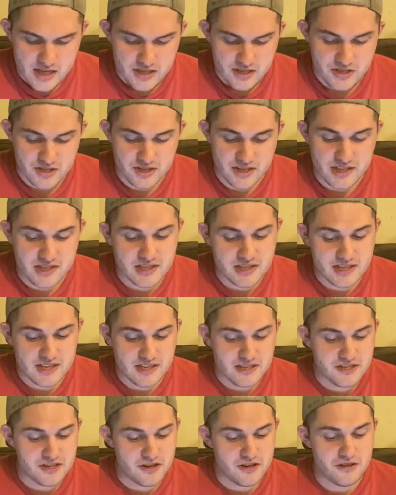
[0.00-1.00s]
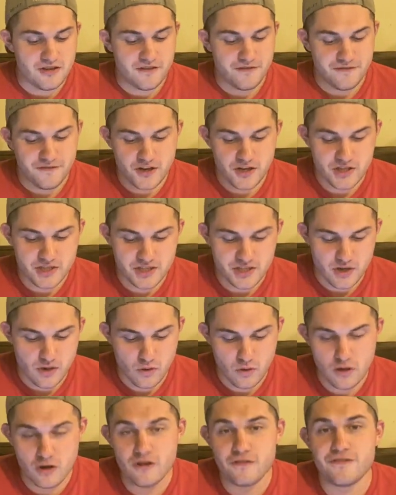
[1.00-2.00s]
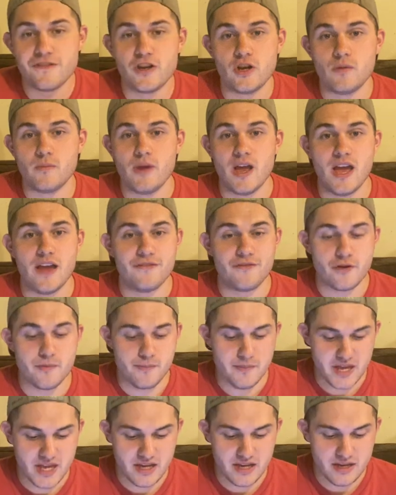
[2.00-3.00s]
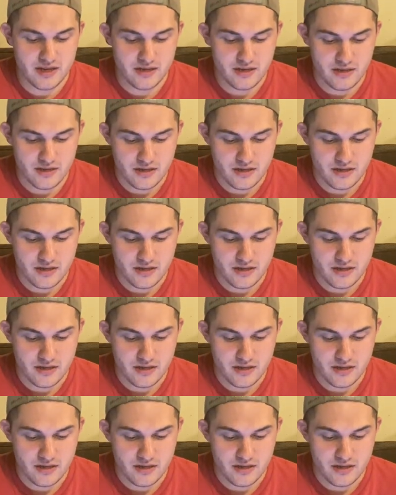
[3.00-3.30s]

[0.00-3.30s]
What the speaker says: So this is considered the first horror film ever made,